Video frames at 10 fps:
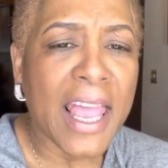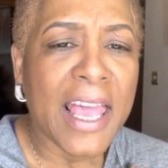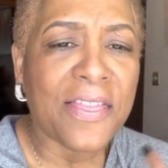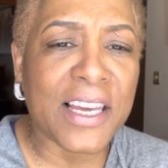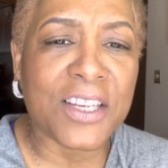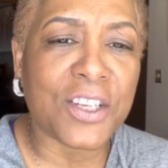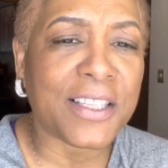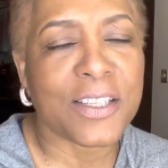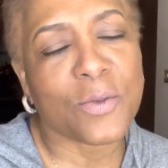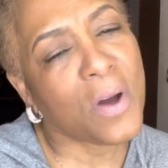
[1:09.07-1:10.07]
Then she
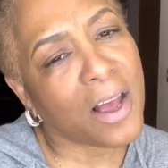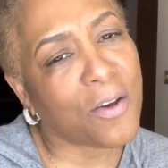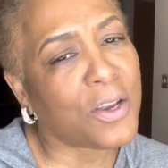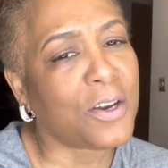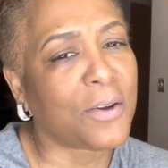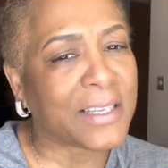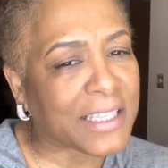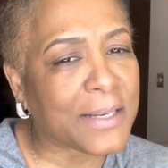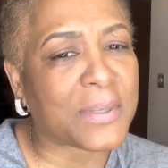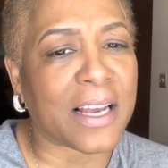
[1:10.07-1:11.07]
says, well, he
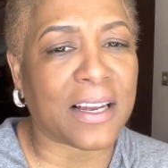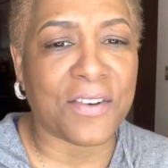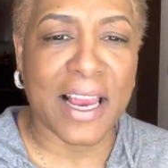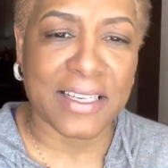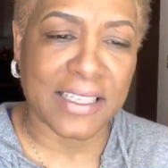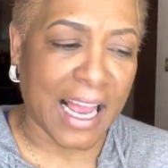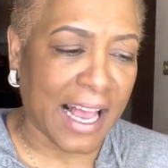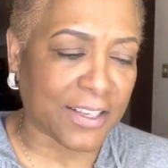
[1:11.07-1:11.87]
seems like a nice guy.